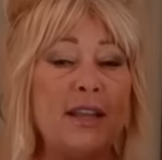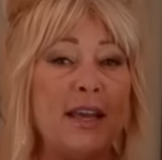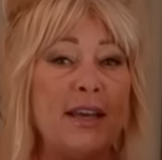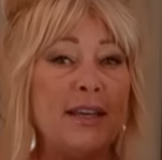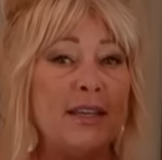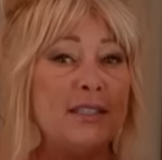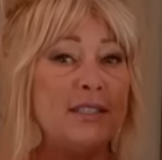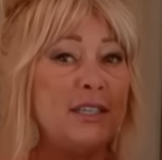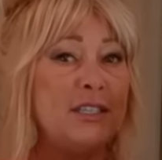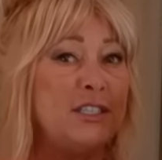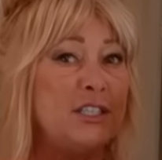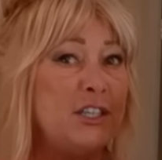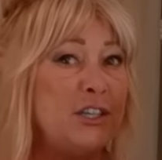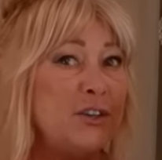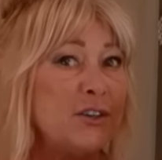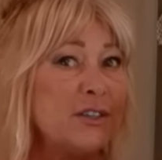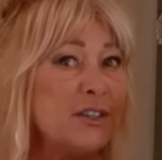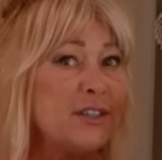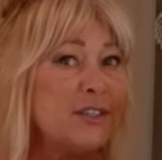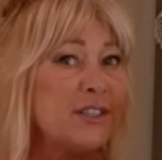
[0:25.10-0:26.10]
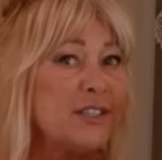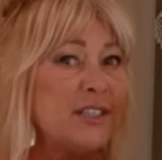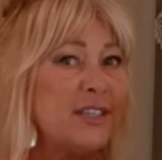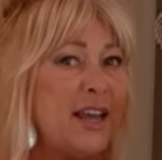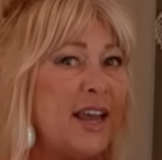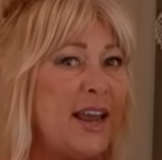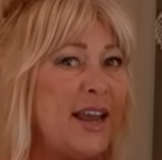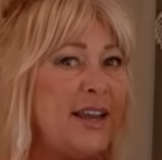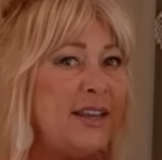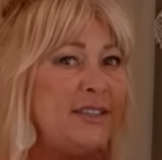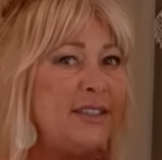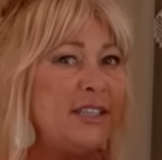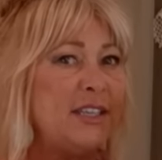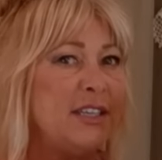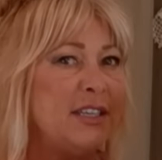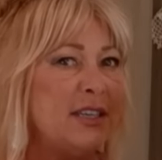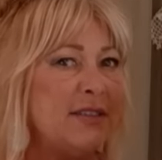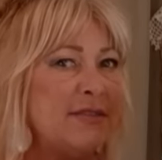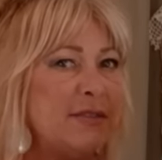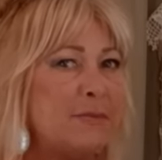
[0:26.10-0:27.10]
they get dingy or little stains,
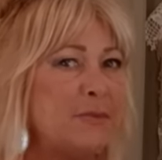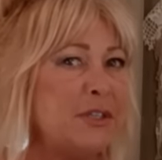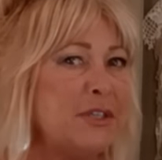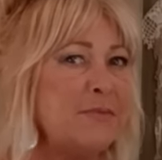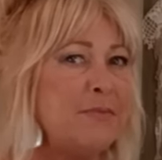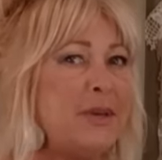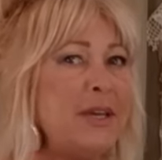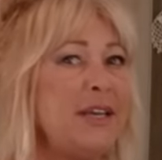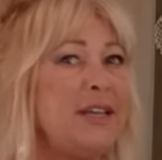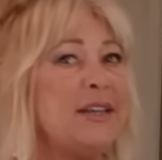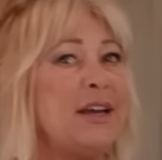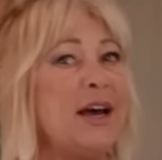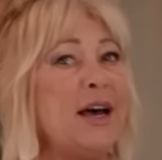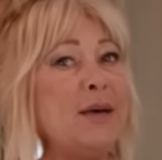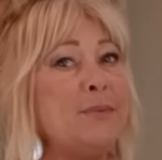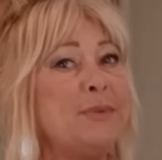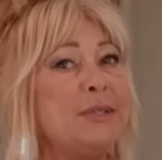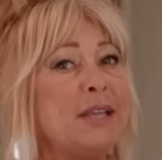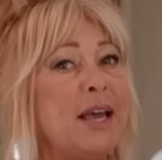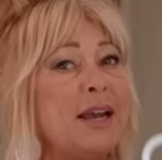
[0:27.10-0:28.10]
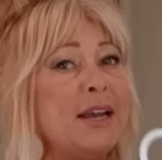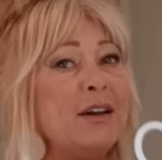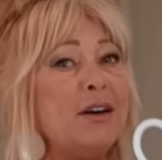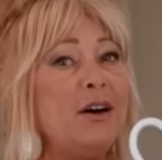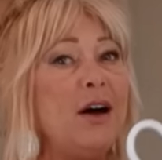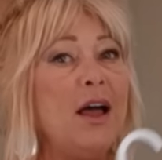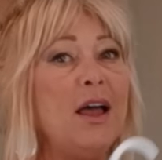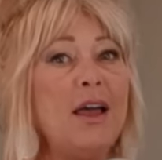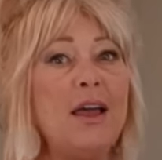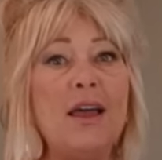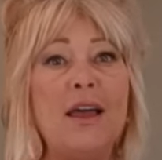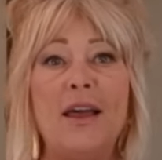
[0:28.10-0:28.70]
he gives them to me to upcycle,